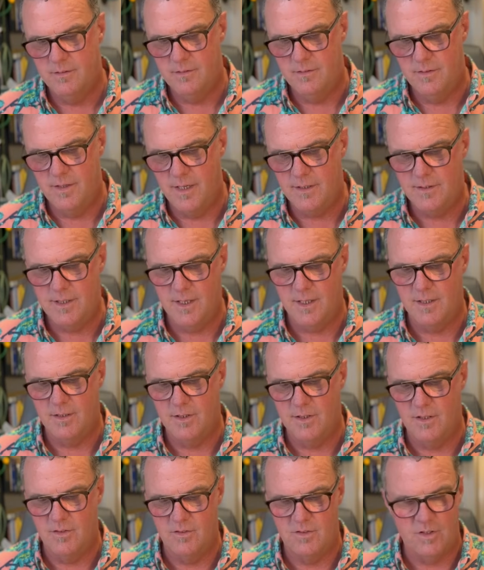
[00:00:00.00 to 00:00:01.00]
they take into
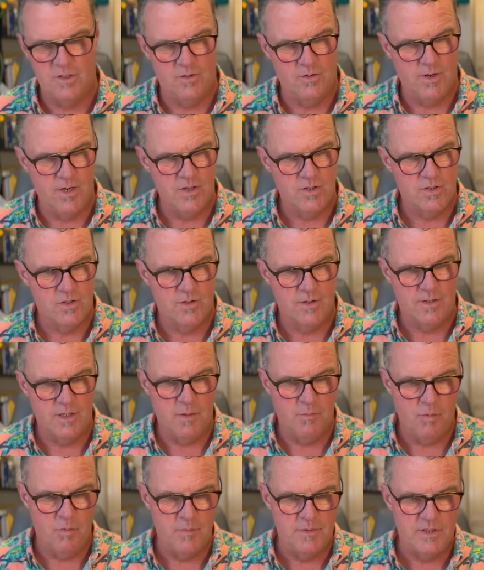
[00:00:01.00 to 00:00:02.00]
consideration that the
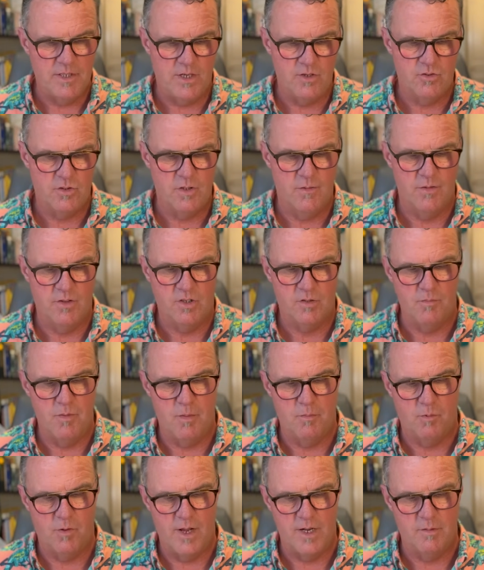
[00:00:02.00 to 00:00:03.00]
implementation of this
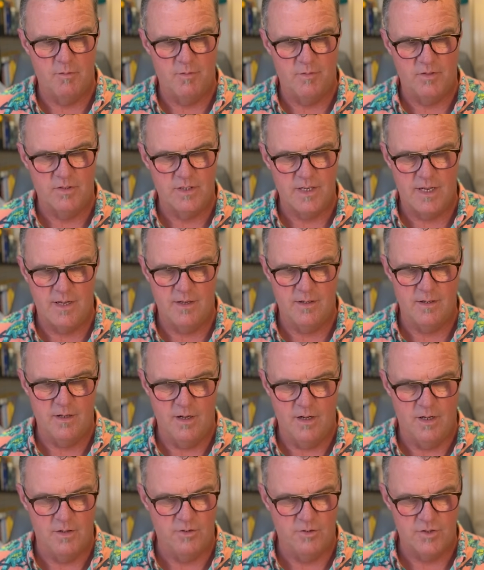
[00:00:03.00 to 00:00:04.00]
memorandum of
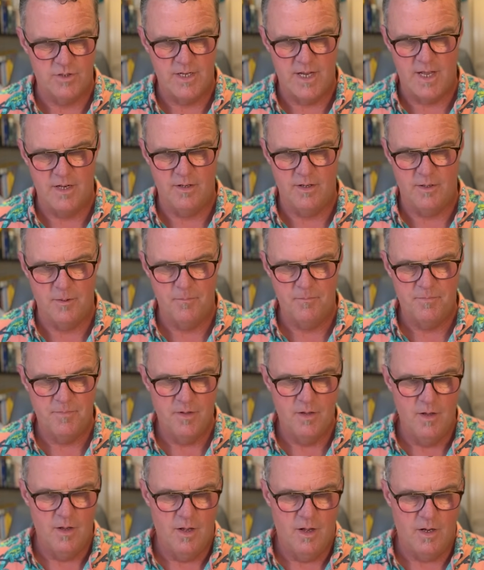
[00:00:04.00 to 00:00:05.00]
understanding
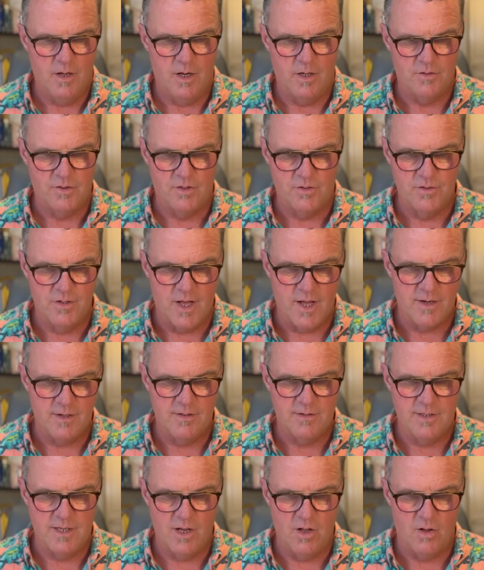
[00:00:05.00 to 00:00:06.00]
uh, does not
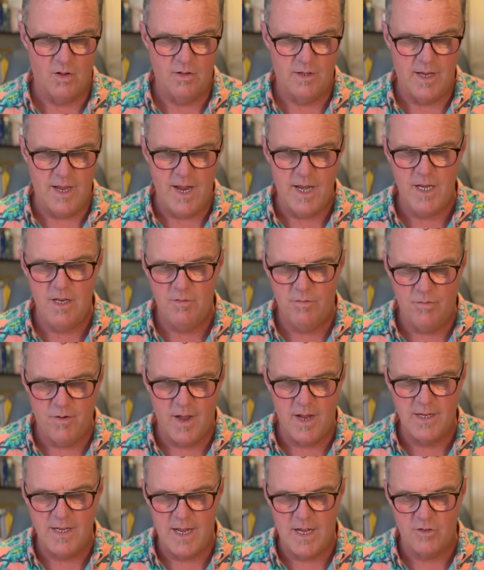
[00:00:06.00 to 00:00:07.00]
entail any
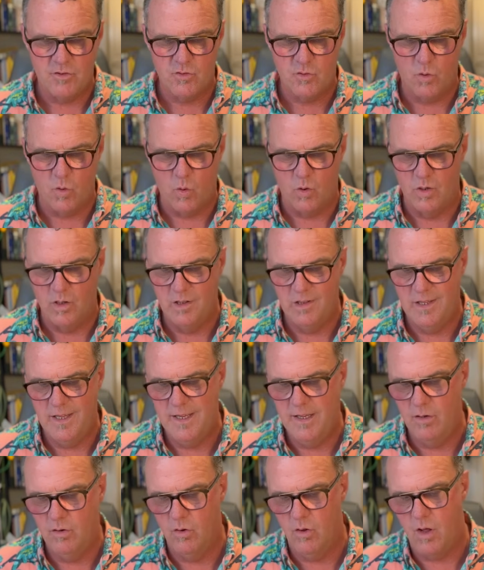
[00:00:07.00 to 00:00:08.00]
financial or
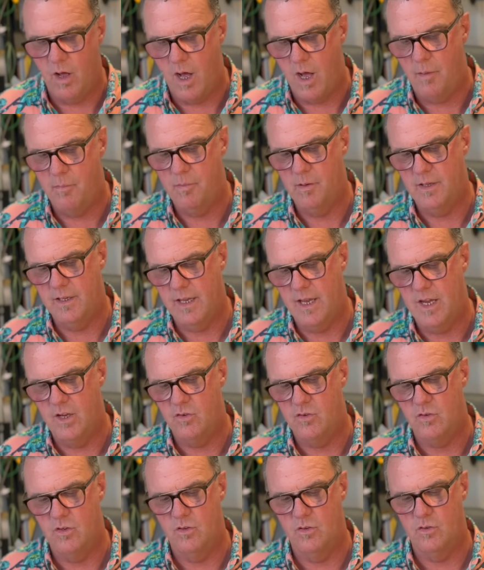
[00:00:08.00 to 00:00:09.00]
legal
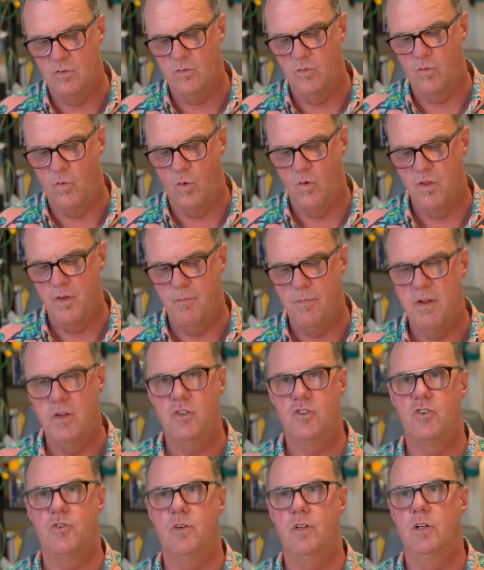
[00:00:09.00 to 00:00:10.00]
obligations for the
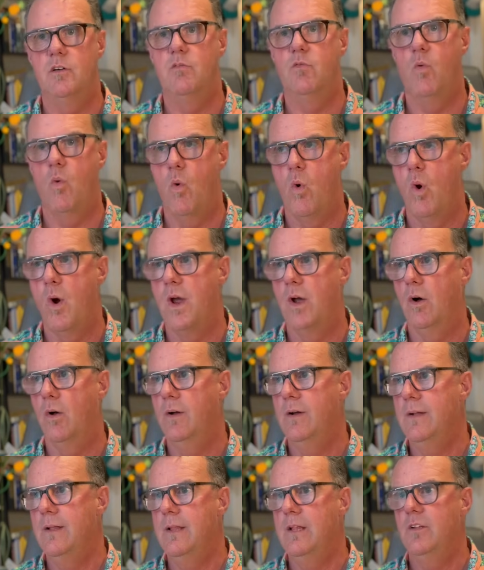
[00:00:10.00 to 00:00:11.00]
Ministry of Oil.
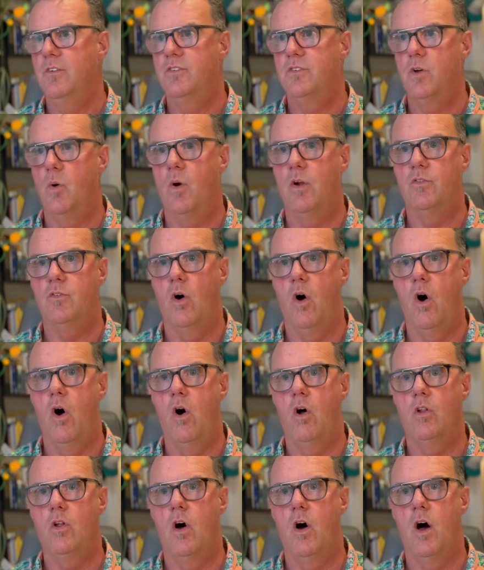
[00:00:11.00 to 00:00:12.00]
So it's
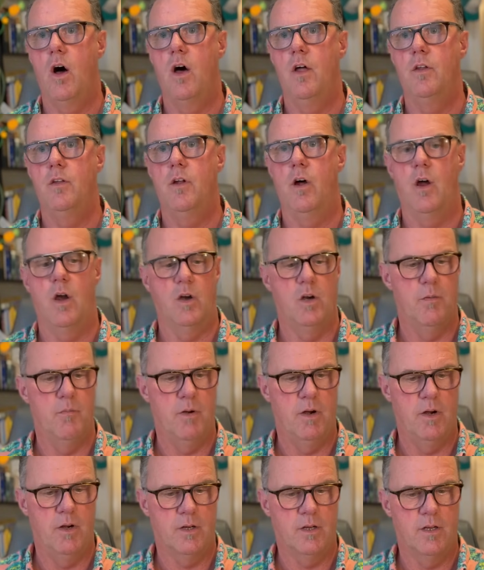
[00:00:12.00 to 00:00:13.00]
all on our
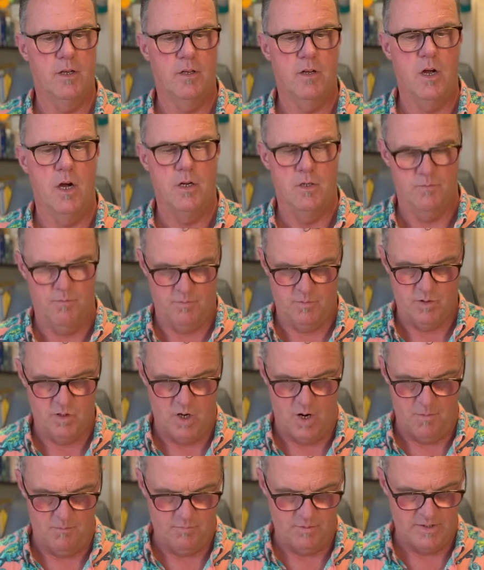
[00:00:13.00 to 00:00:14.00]
American
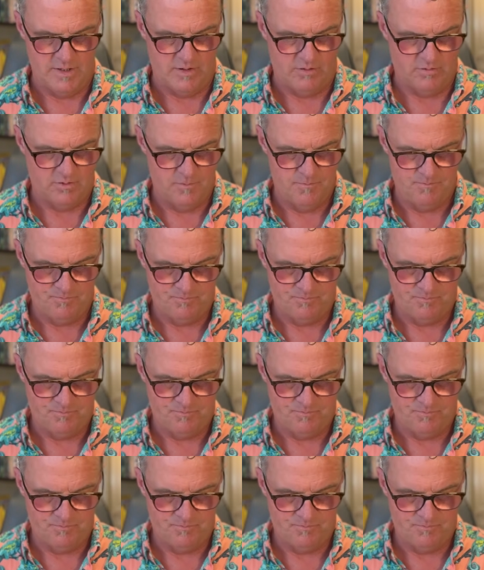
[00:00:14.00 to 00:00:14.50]
companies.